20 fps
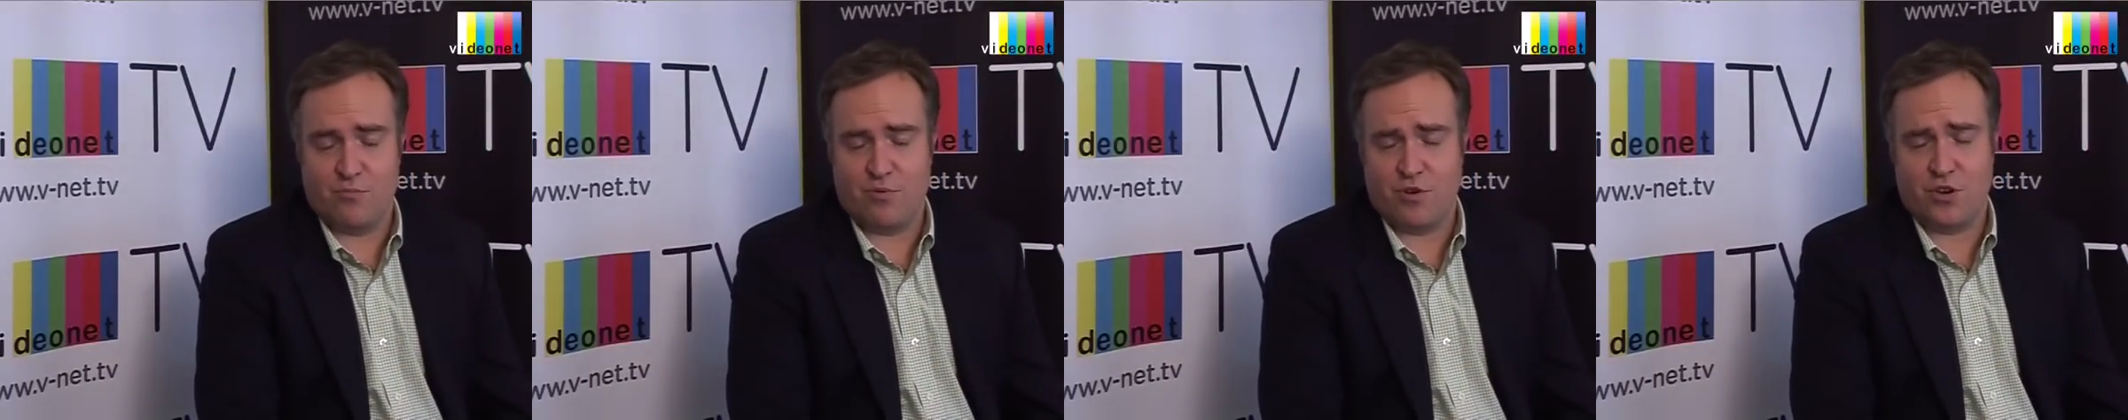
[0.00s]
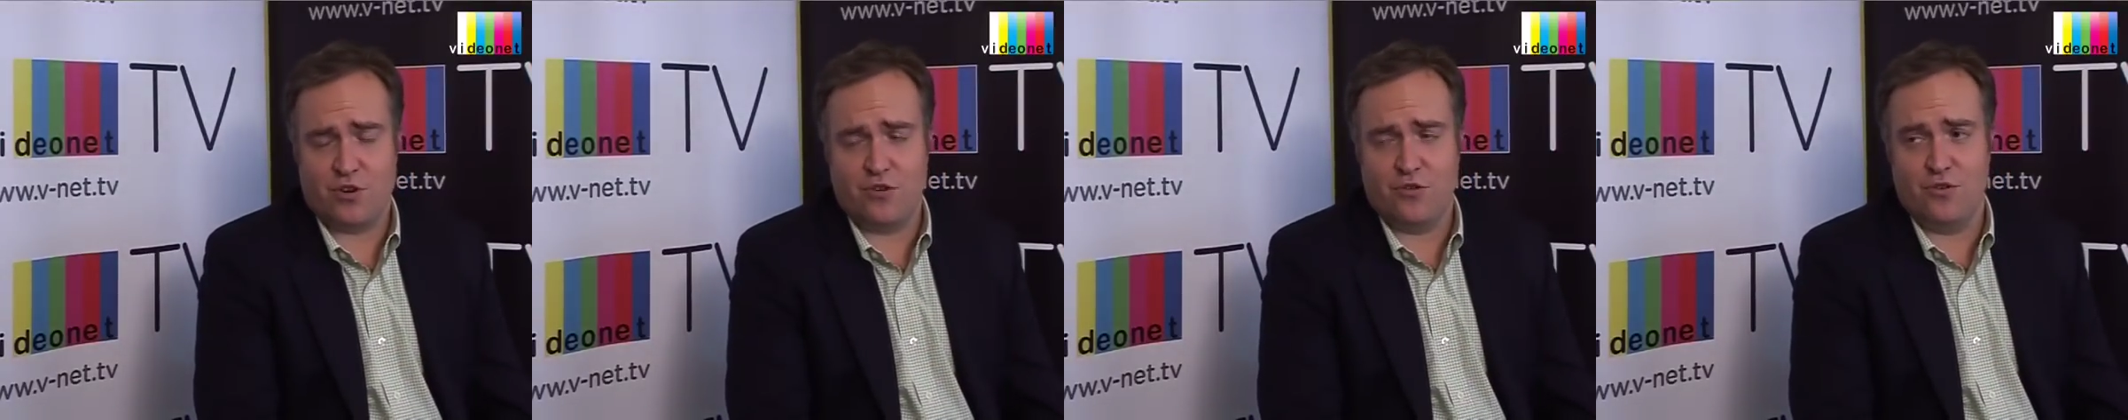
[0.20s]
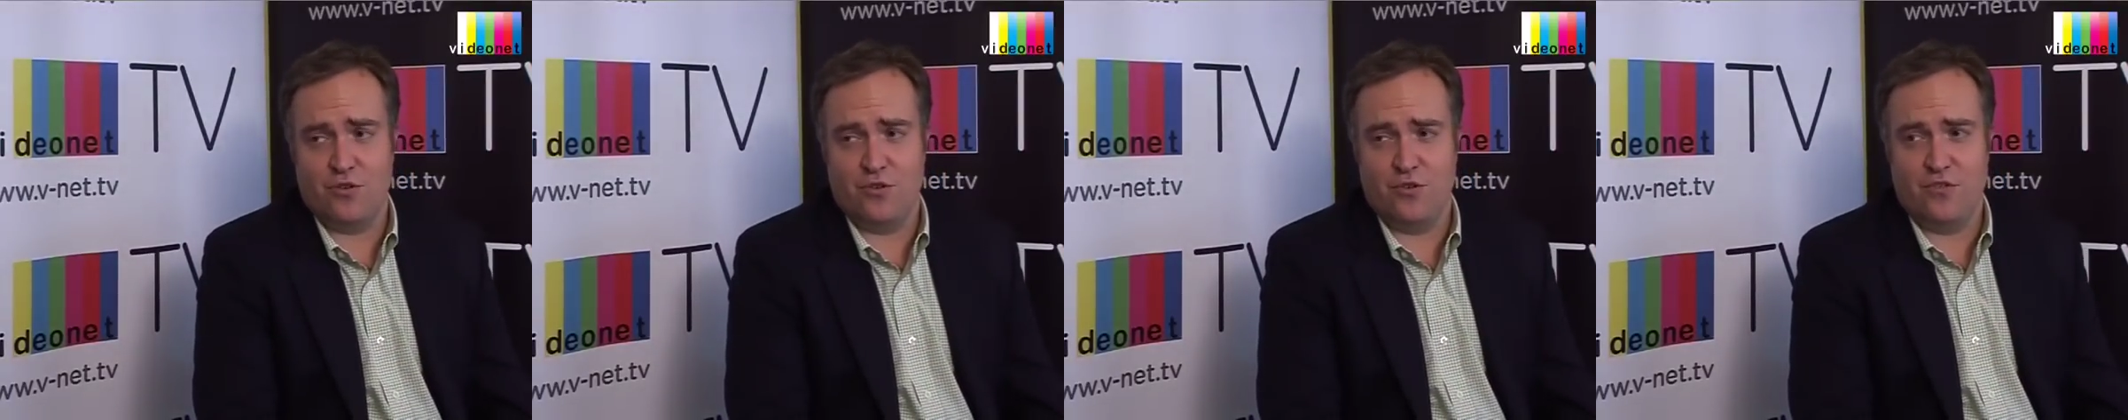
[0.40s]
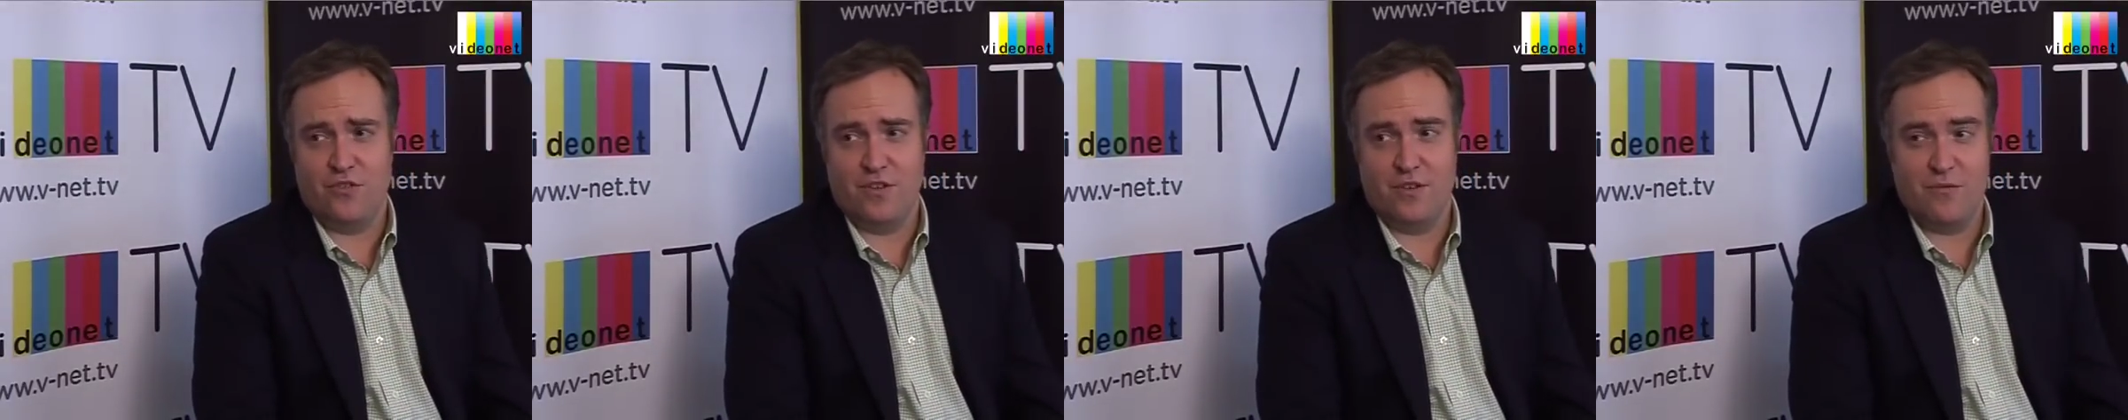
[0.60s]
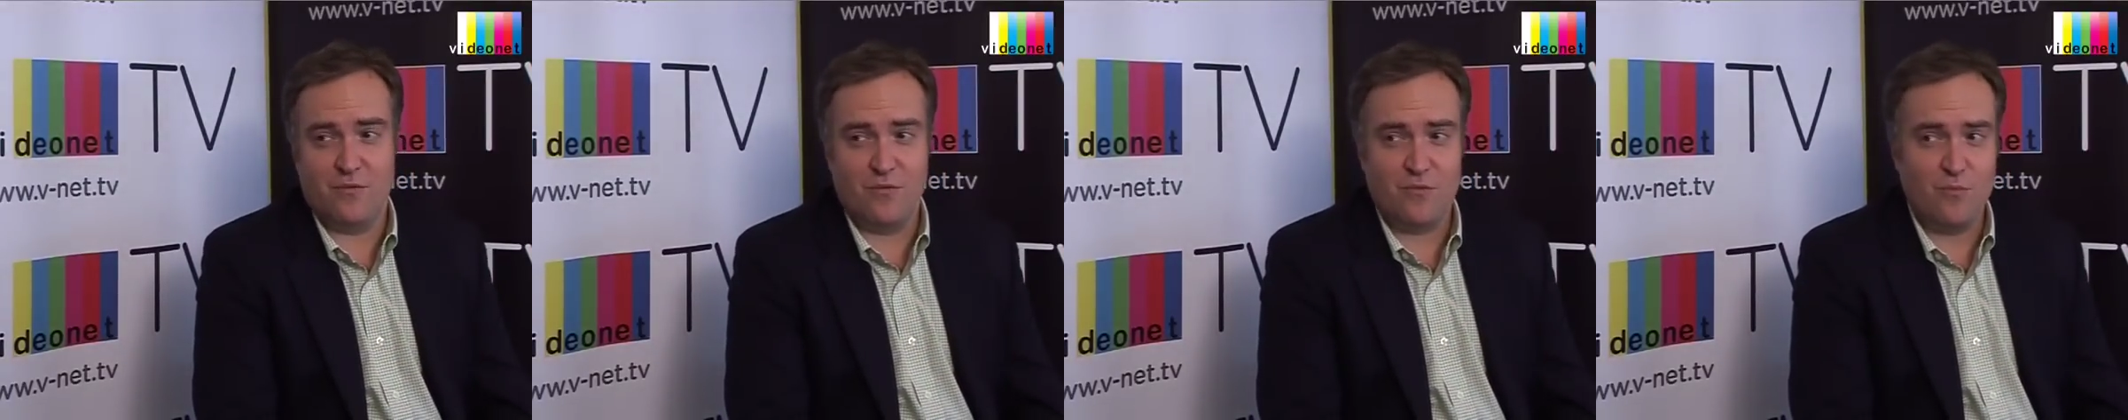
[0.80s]
preclude
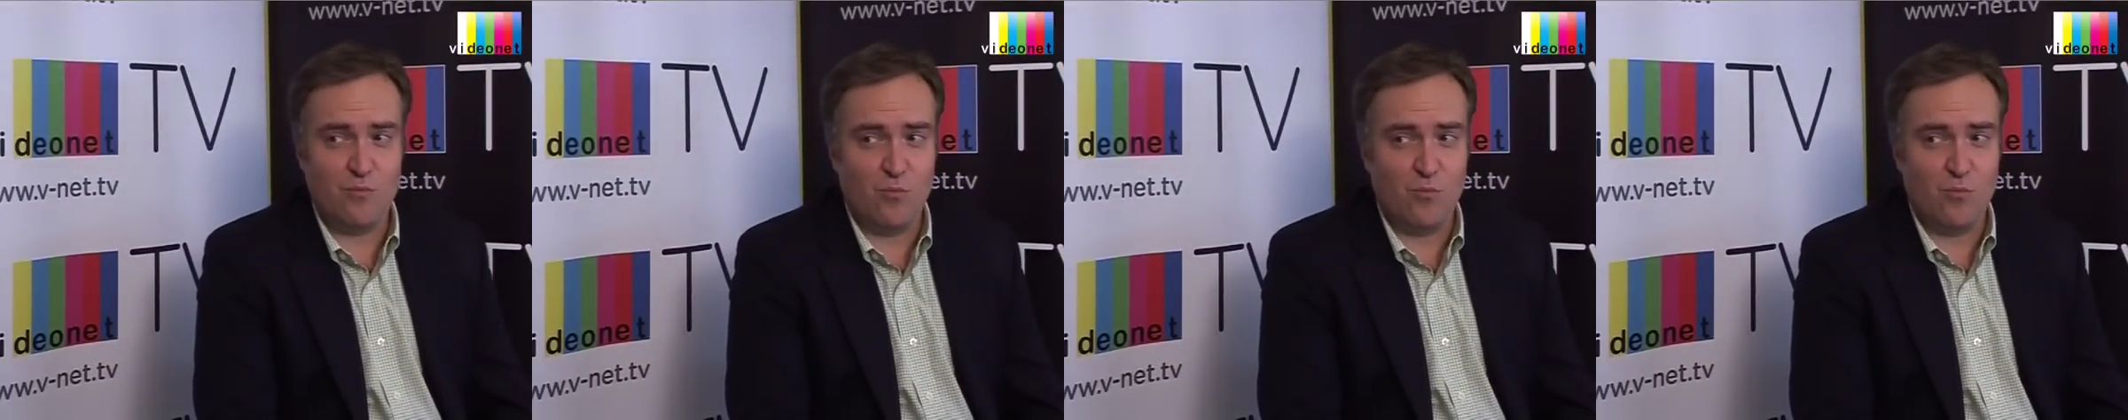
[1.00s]
that